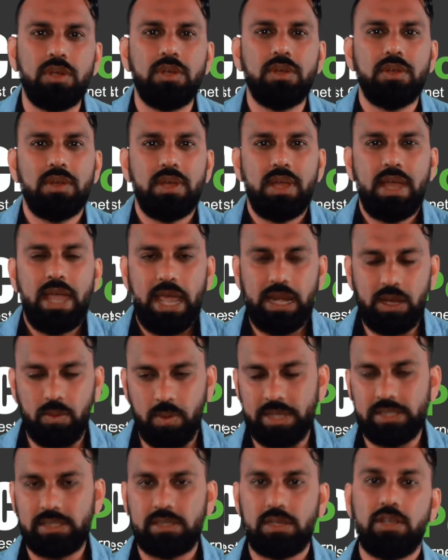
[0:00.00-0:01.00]
Anyways,
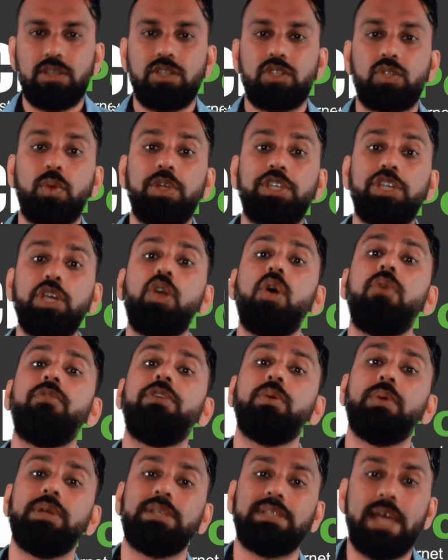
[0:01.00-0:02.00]
switching over to
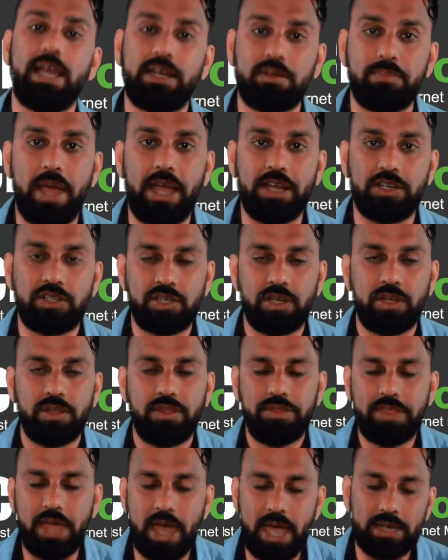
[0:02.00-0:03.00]
exact match,
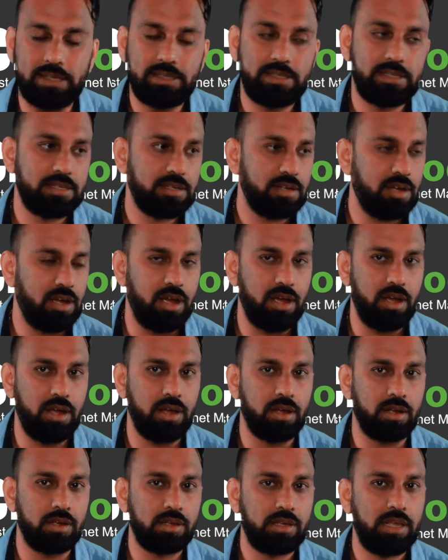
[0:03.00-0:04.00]
that
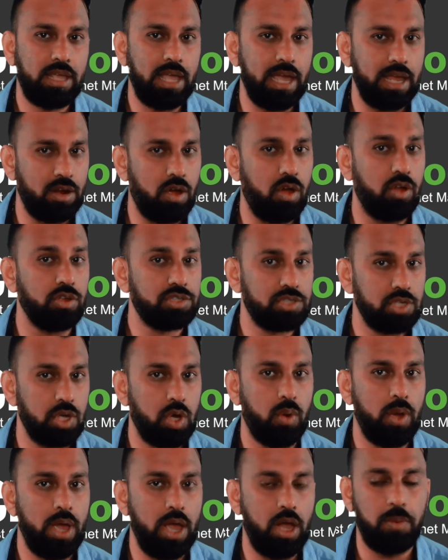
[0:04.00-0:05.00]
can also
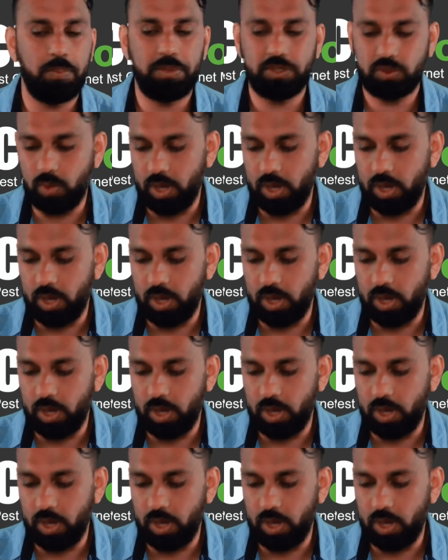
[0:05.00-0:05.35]
help as well.